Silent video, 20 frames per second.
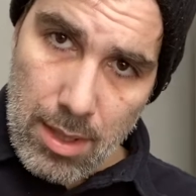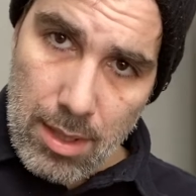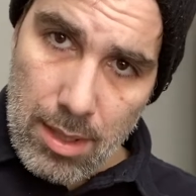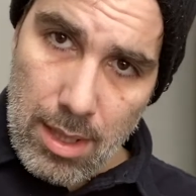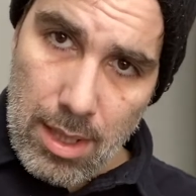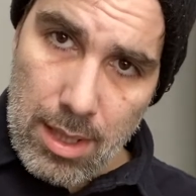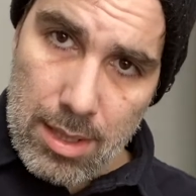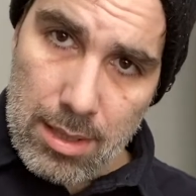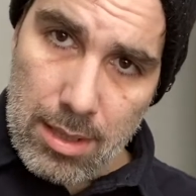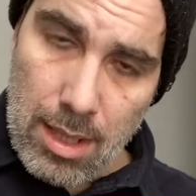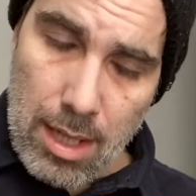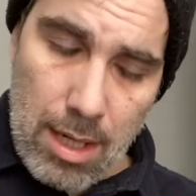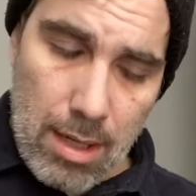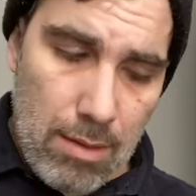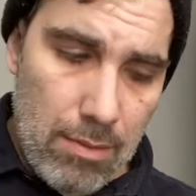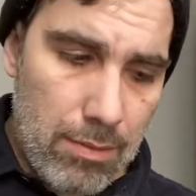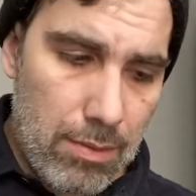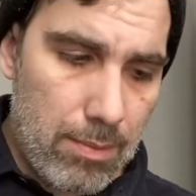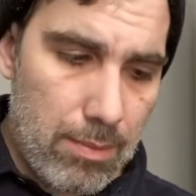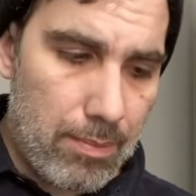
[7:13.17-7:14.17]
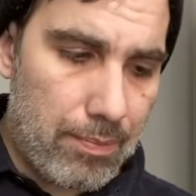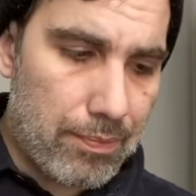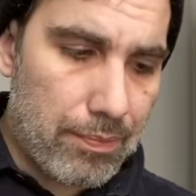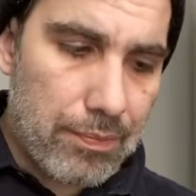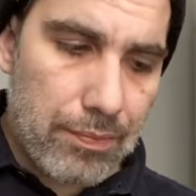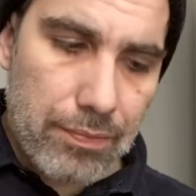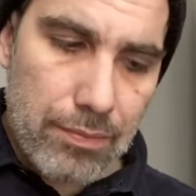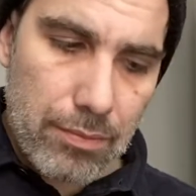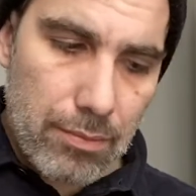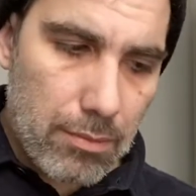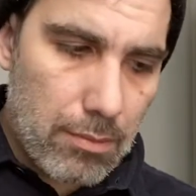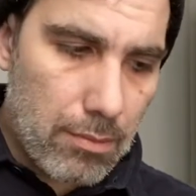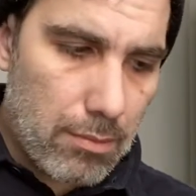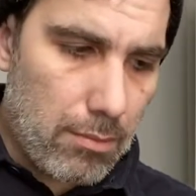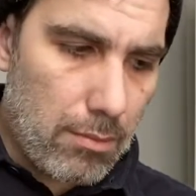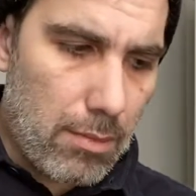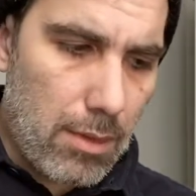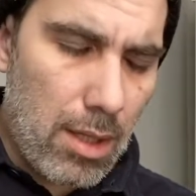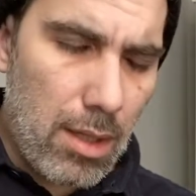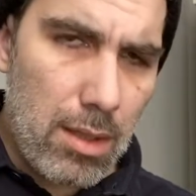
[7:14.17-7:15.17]
that's kind of
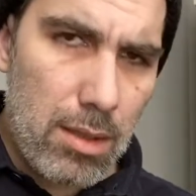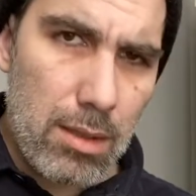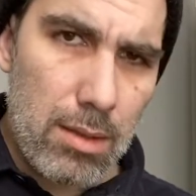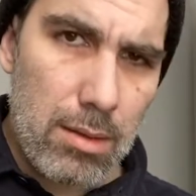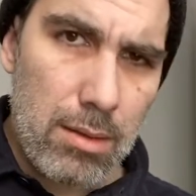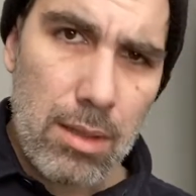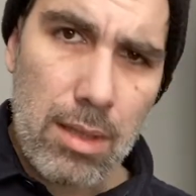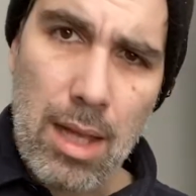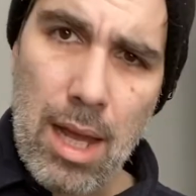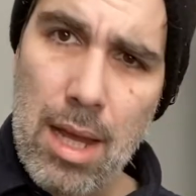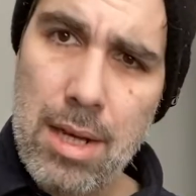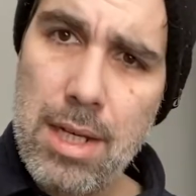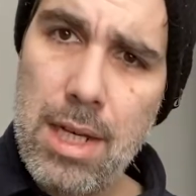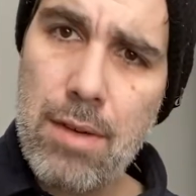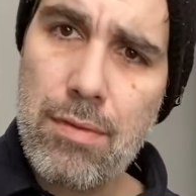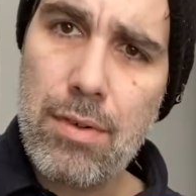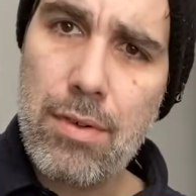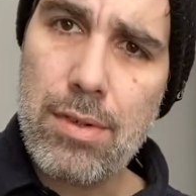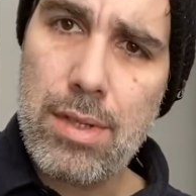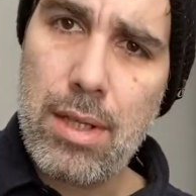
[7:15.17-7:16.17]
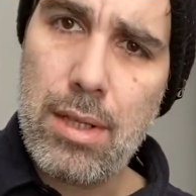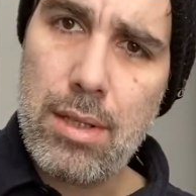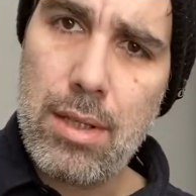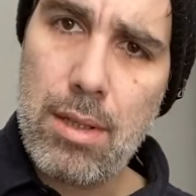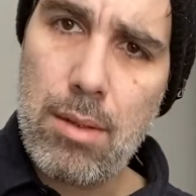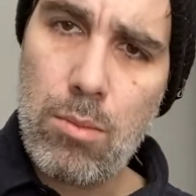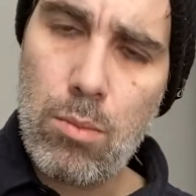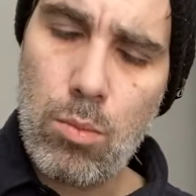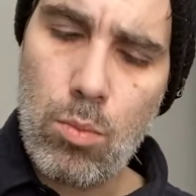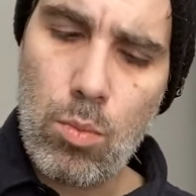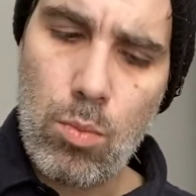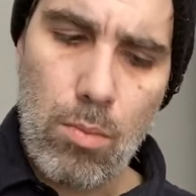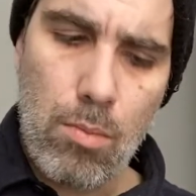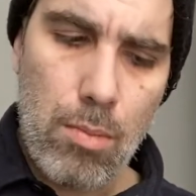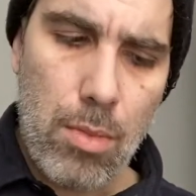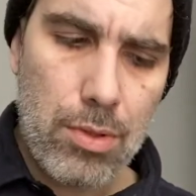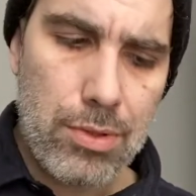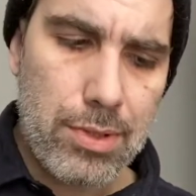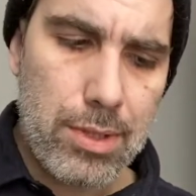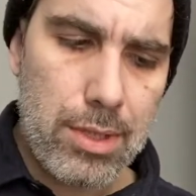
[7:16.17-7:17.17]
a lot different than
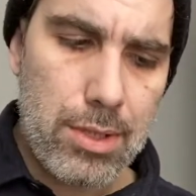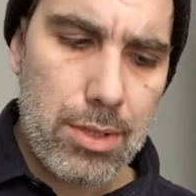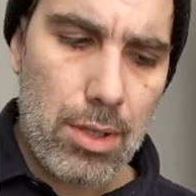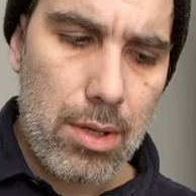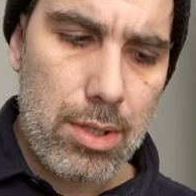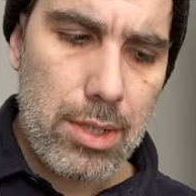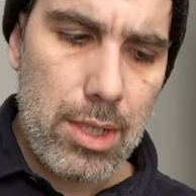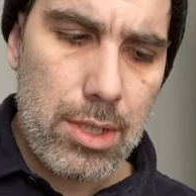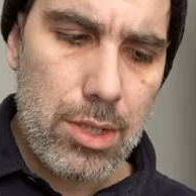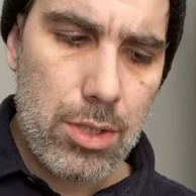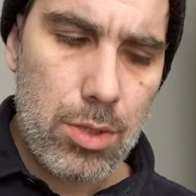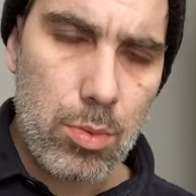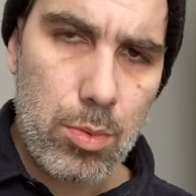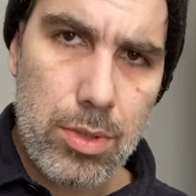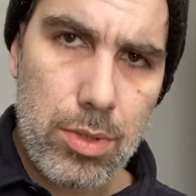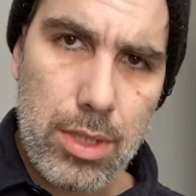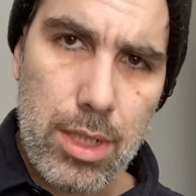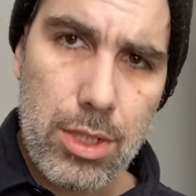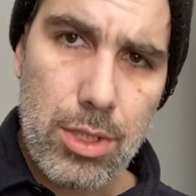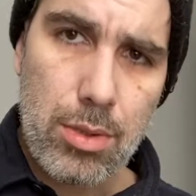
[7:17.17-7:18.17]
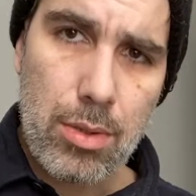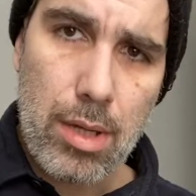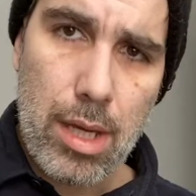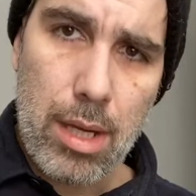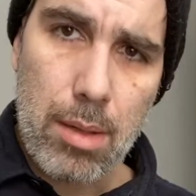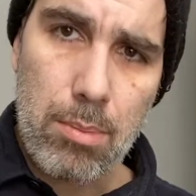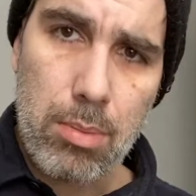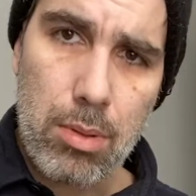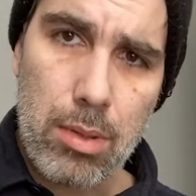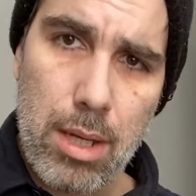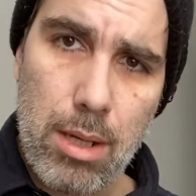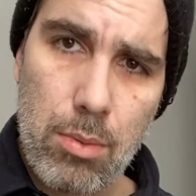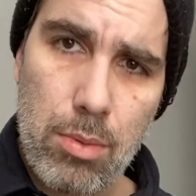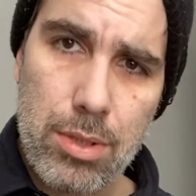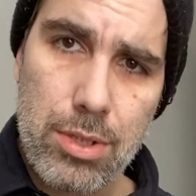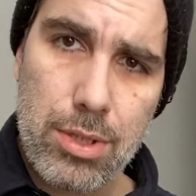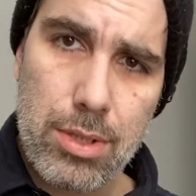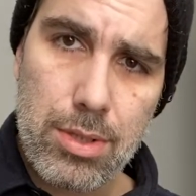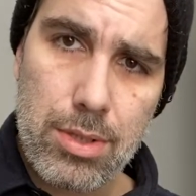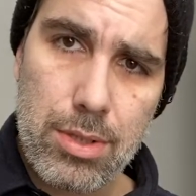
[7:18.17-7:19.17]
most guitar teachers would teach you how to play,
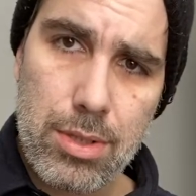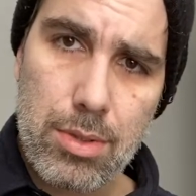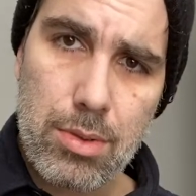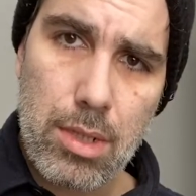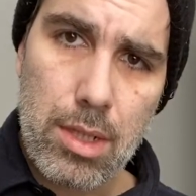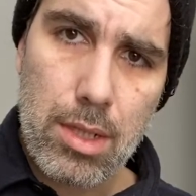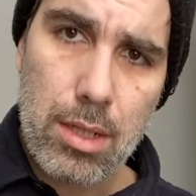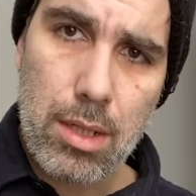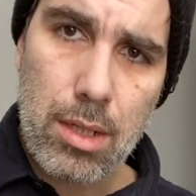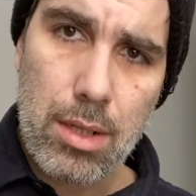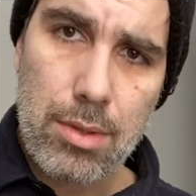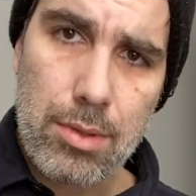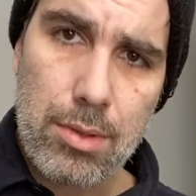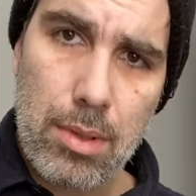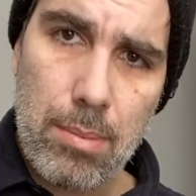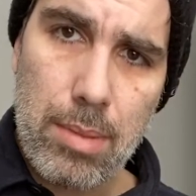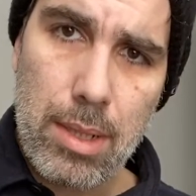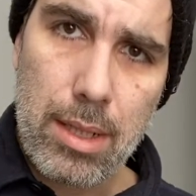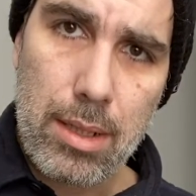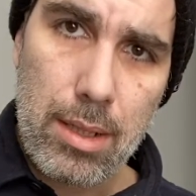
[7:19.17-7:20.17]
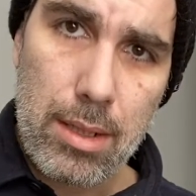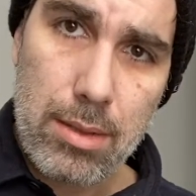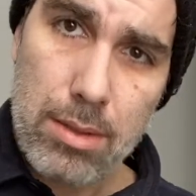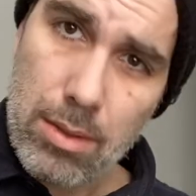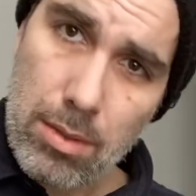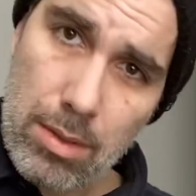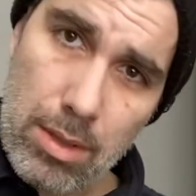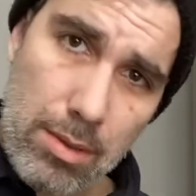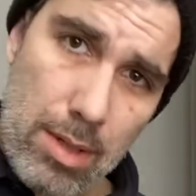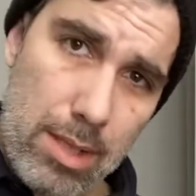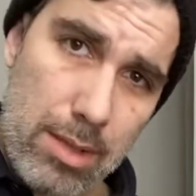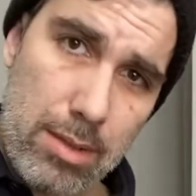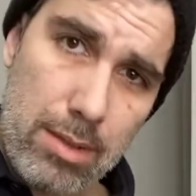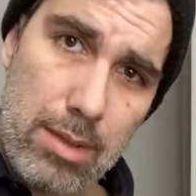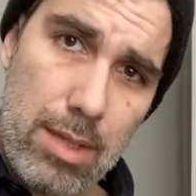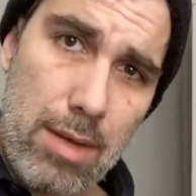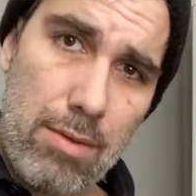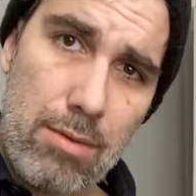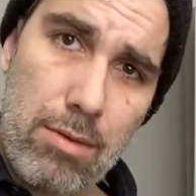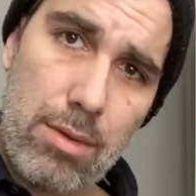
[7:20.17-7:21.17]
which is strict alternate picking. Tony Rice
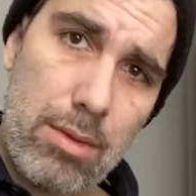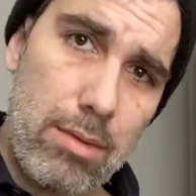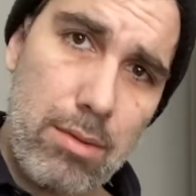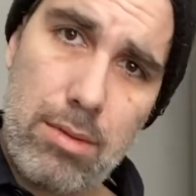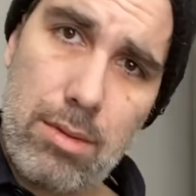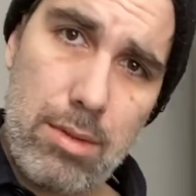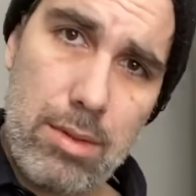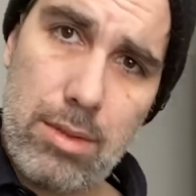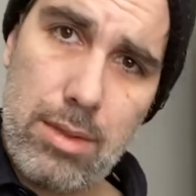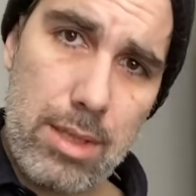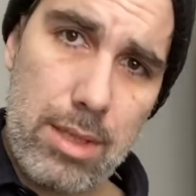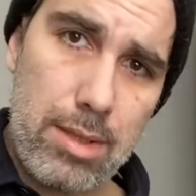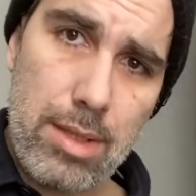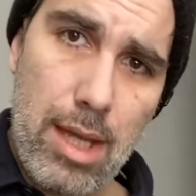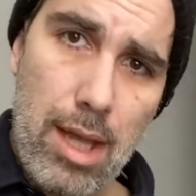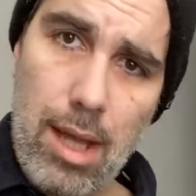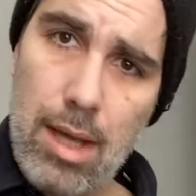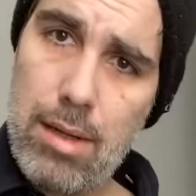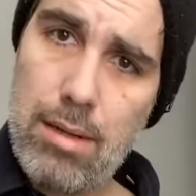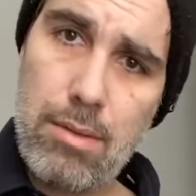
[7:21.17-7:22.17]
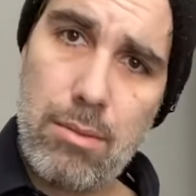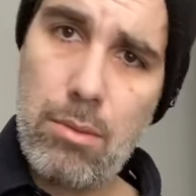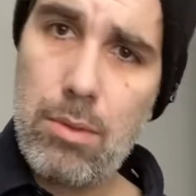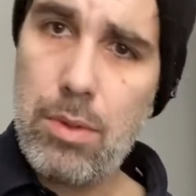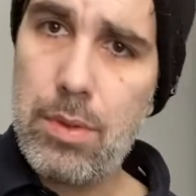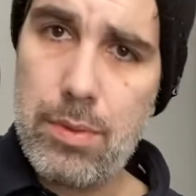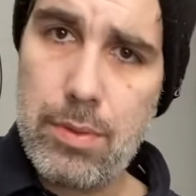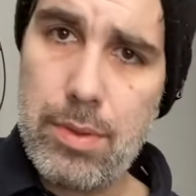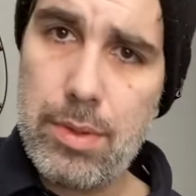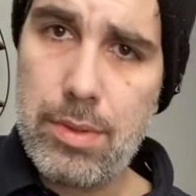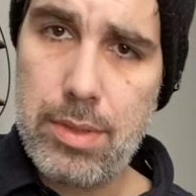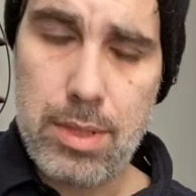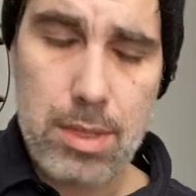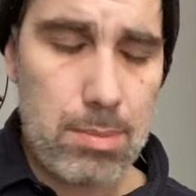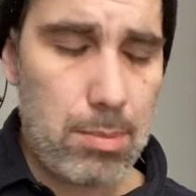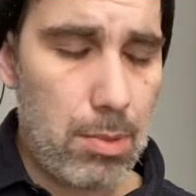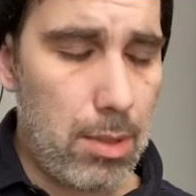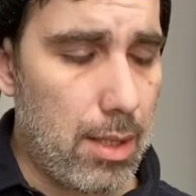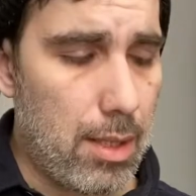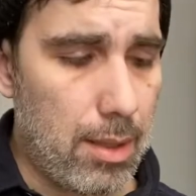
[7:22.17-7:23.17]
never did that with his
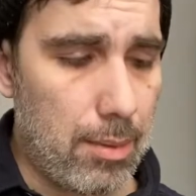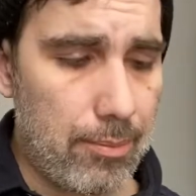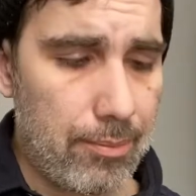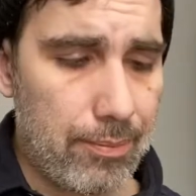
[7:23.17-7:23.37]
playing.